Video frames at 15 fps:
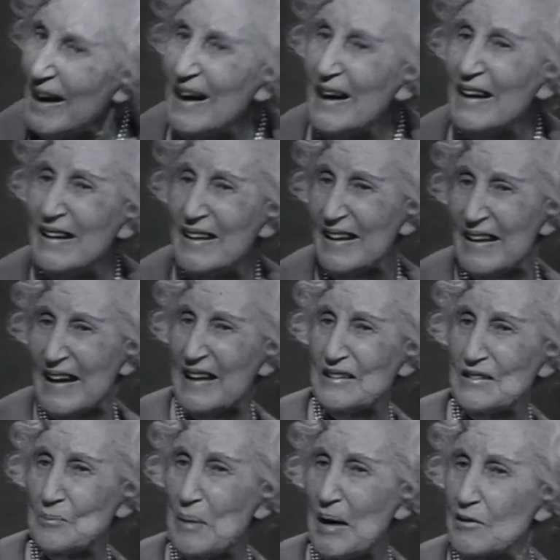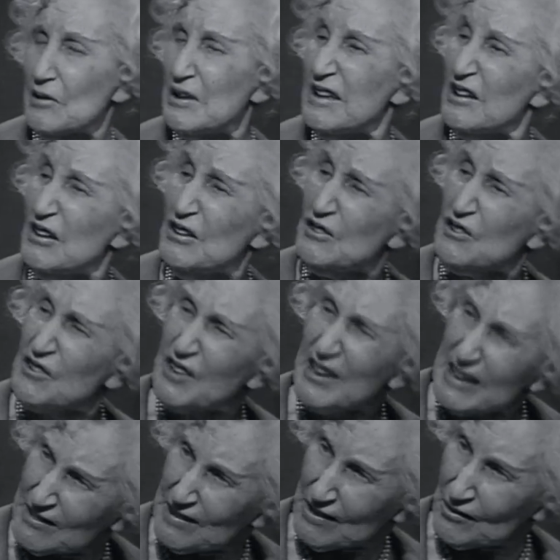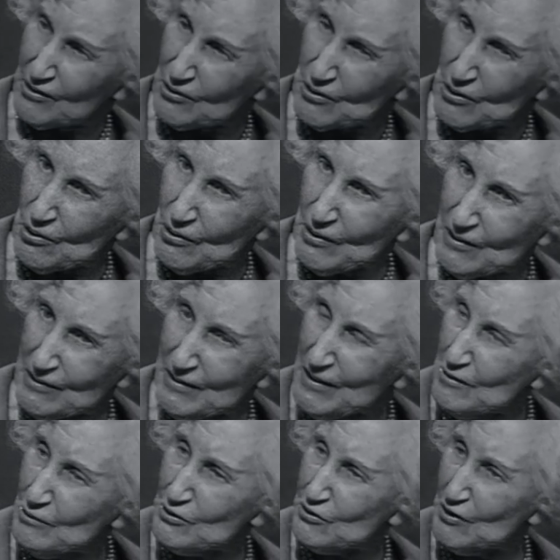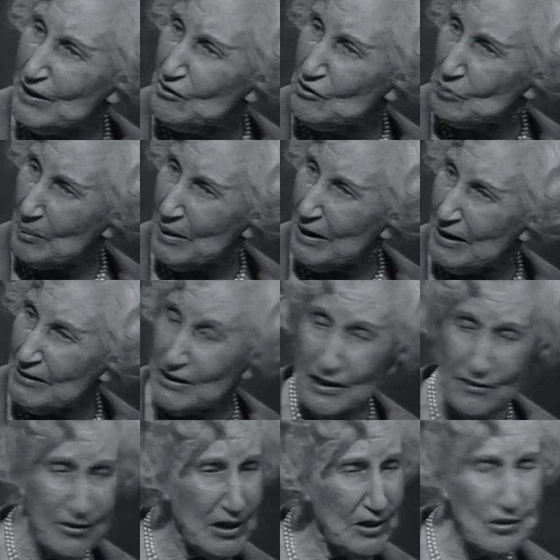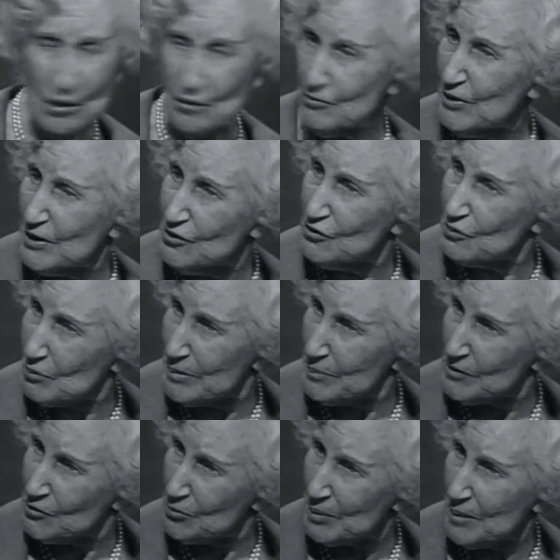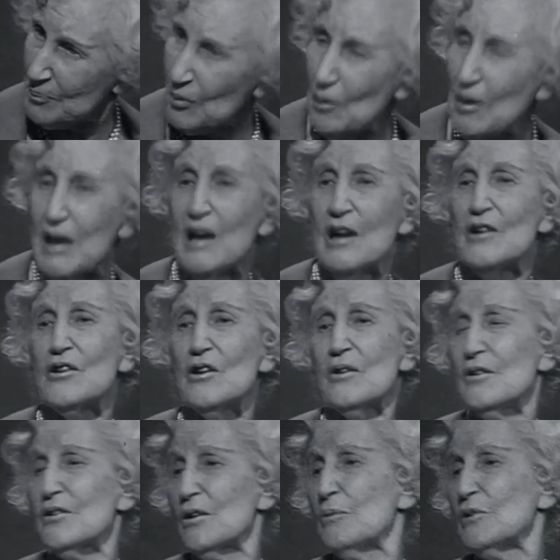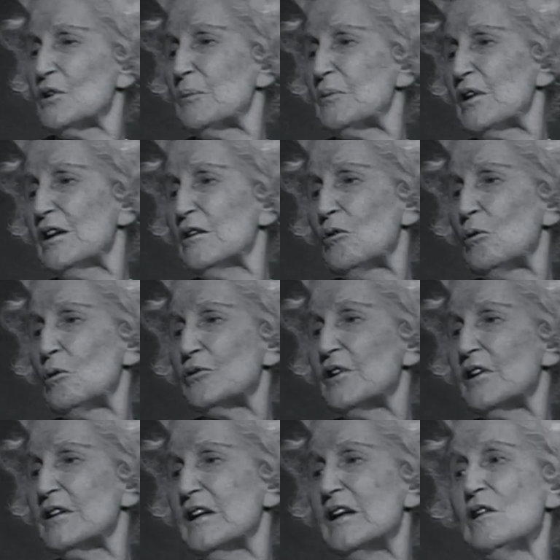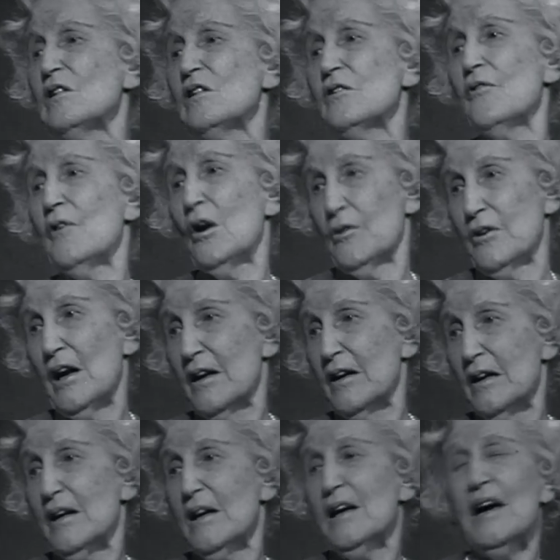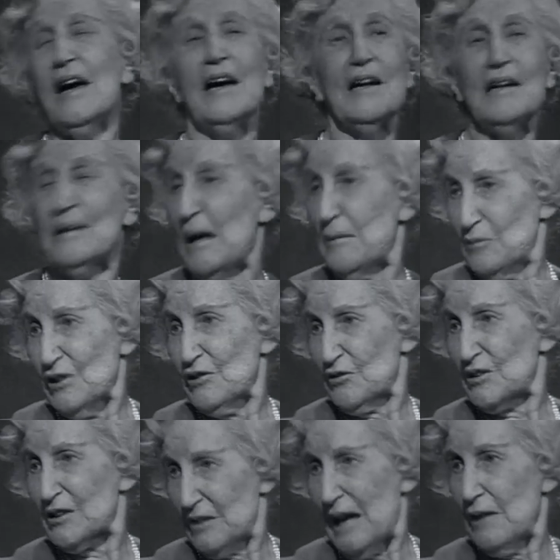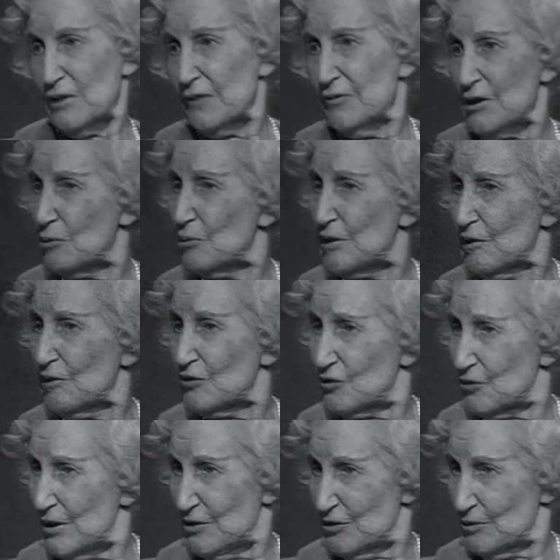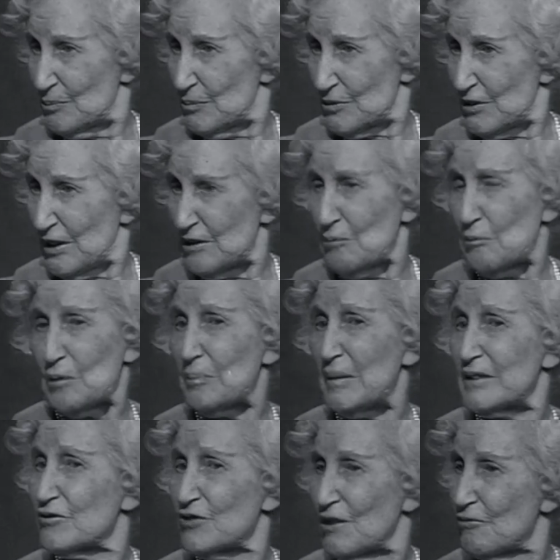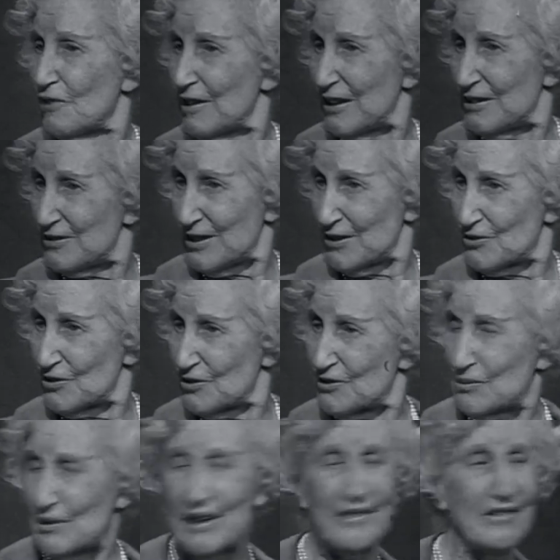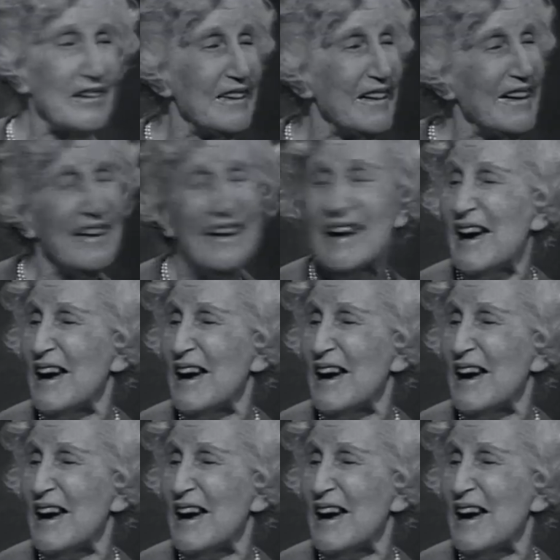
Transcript: Uh, and by the aesthetic recoil which they inspired, even in not very squeamish people. But they also they also stirred people Guild by of Honor. Uh, I'm just now mm. giving you an illustration because I don't want to make generalizations without any.